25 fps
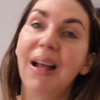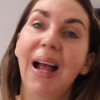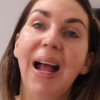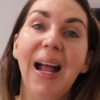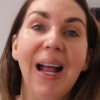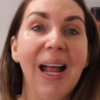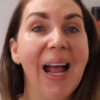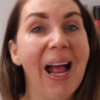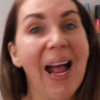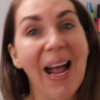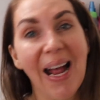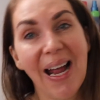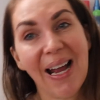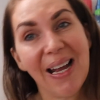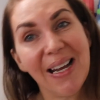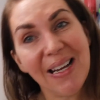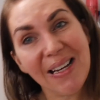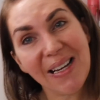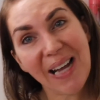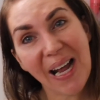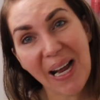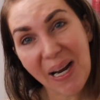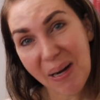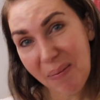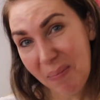at
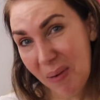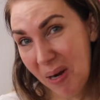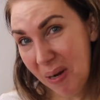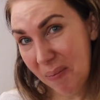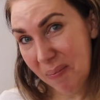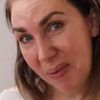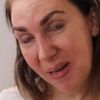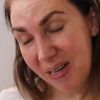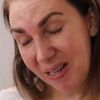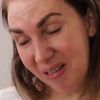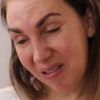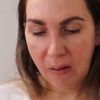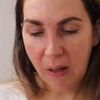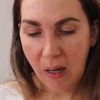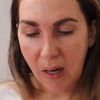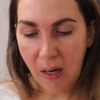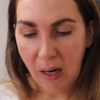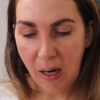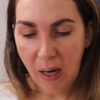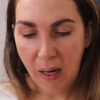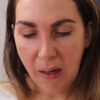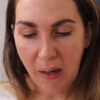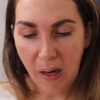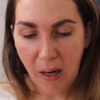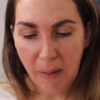hand at the moment. So
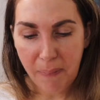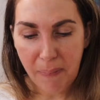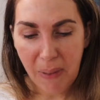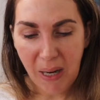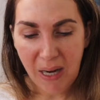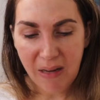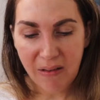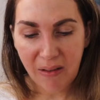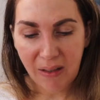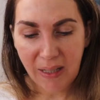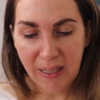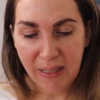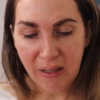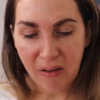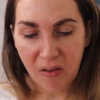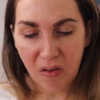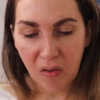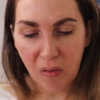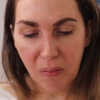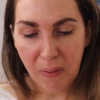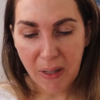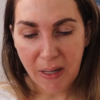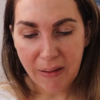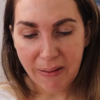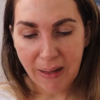I basically just
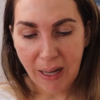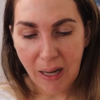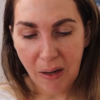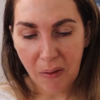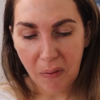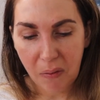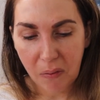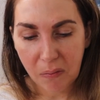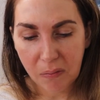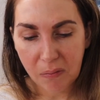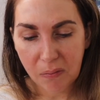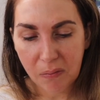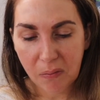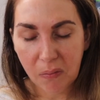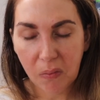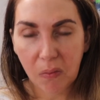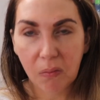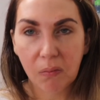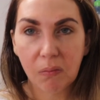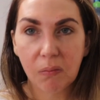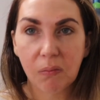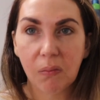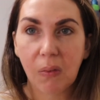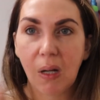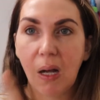squeeze out
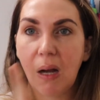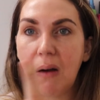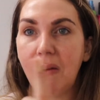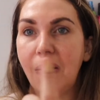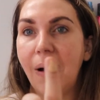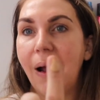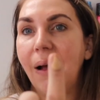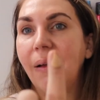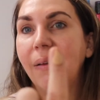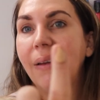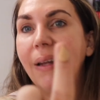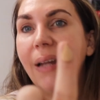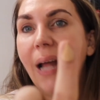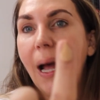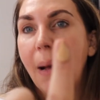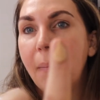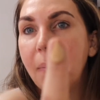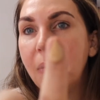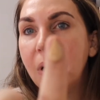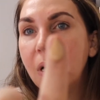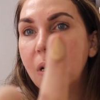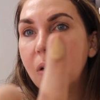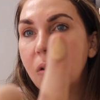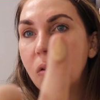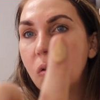around that
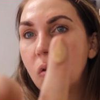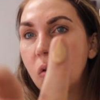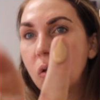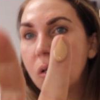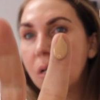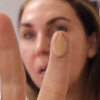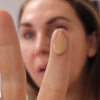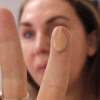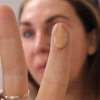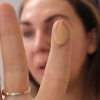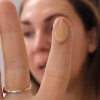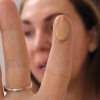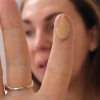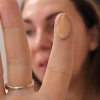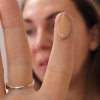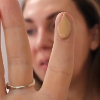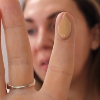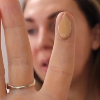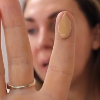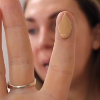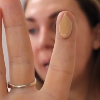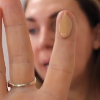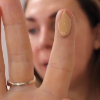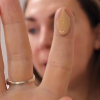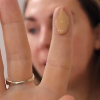much, if you can
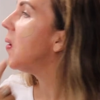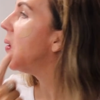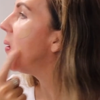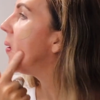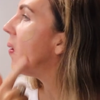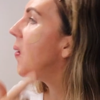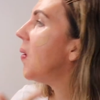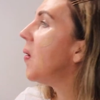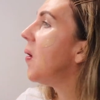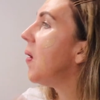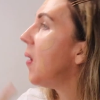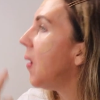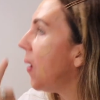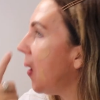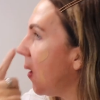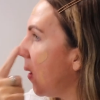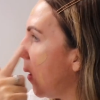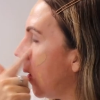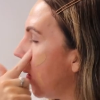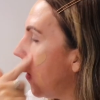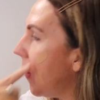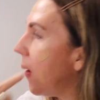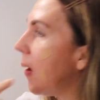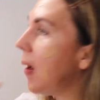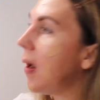see.
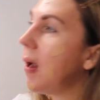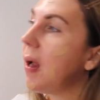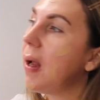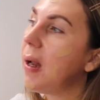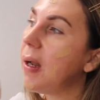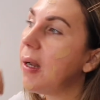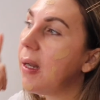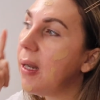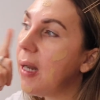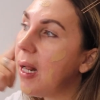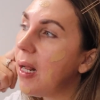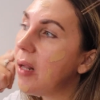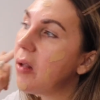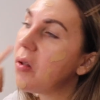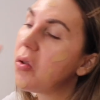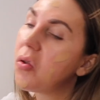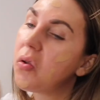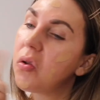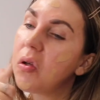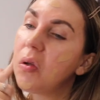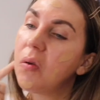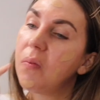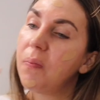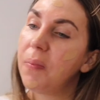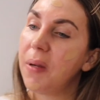And that
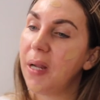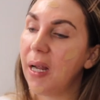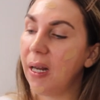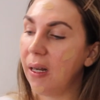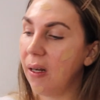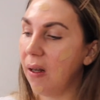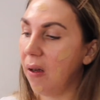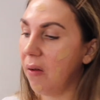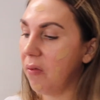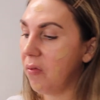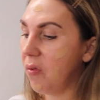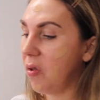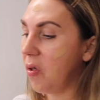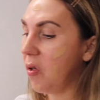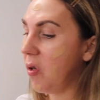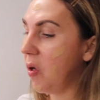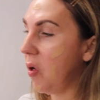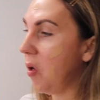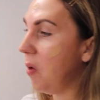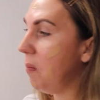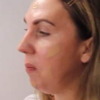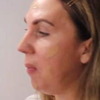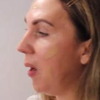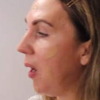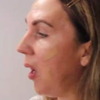should be enough to
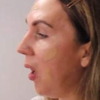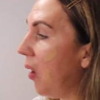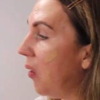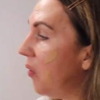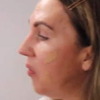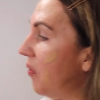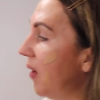do my whole